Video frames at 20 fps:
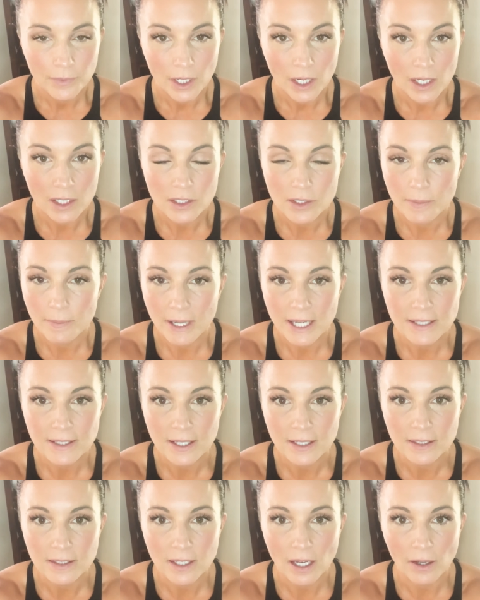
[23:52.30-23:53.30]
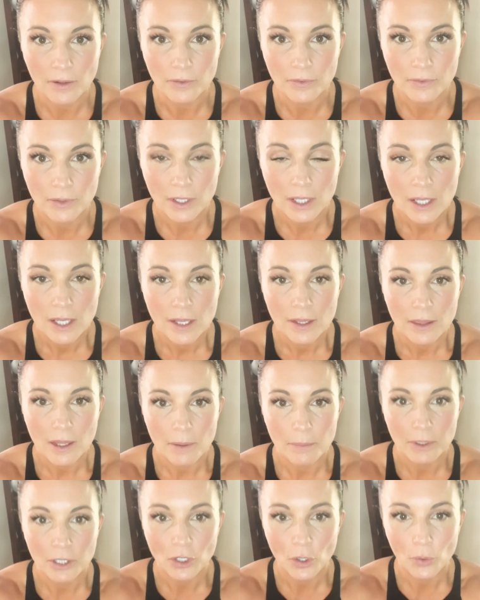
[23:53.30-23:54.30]
It's amazing stuff.
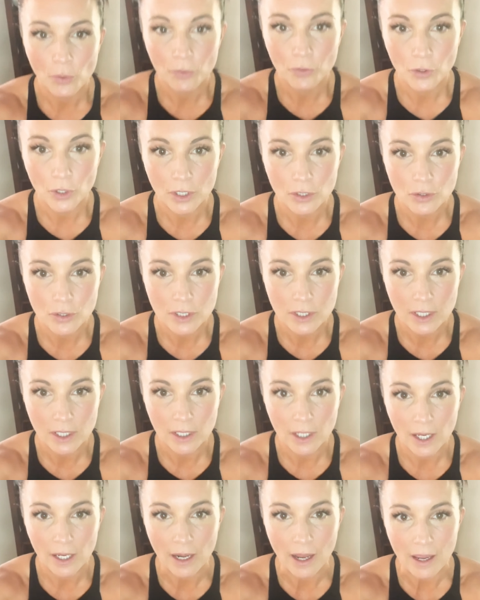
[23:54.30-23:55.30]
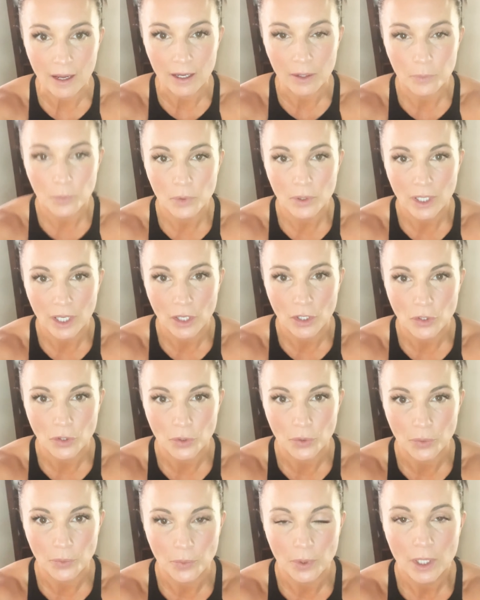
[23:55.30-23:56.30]
Let me know if you're interested and I will get
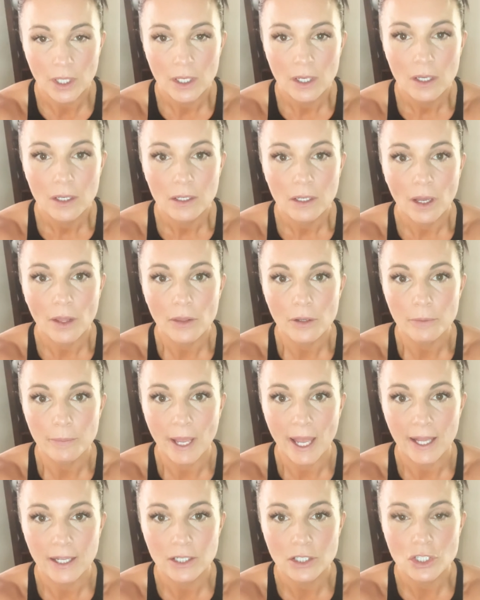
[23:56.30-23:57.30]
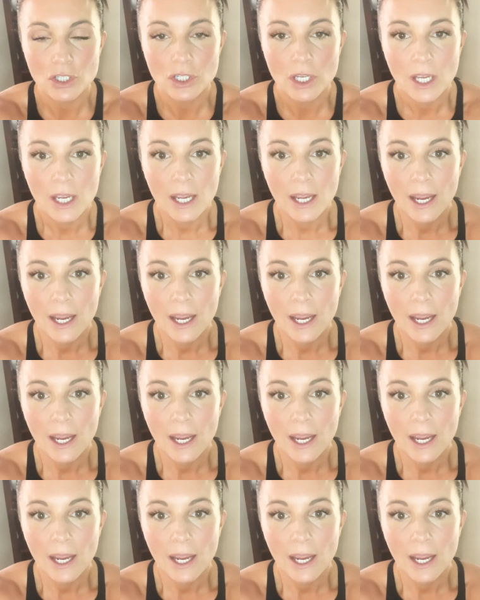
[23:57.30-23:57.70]
you color matched.